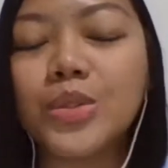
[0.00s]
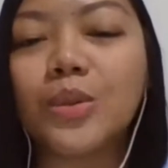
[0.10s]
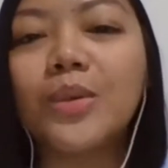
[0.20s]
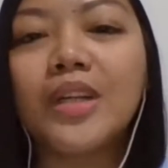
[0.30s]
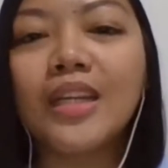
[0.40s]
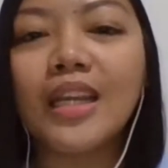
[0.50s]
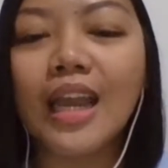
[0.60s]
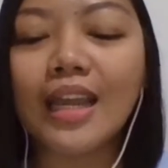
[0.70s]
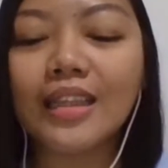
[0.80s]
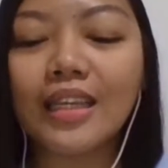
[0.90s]
So
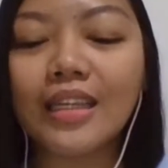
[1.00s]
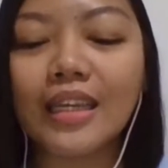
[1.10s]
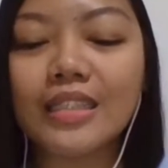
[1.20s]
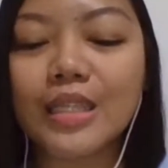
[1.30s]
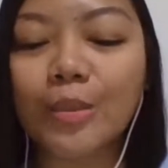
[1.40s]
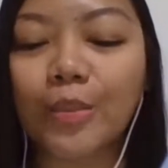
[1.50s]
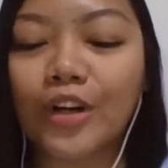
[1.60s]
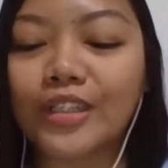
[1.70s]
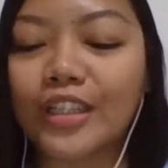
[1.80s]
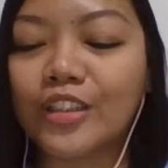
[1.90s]
I think it's
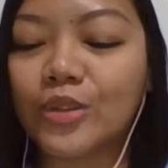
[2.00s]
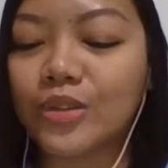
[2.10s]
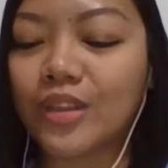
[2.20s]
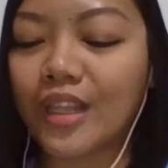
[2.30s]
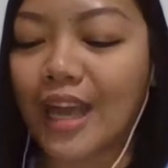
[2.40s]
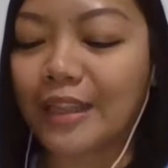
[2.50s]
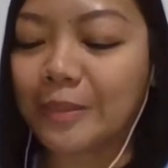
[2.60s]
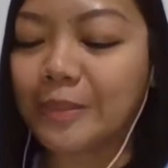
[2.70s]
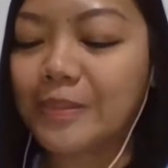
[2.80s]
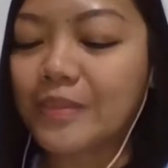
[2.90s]
important that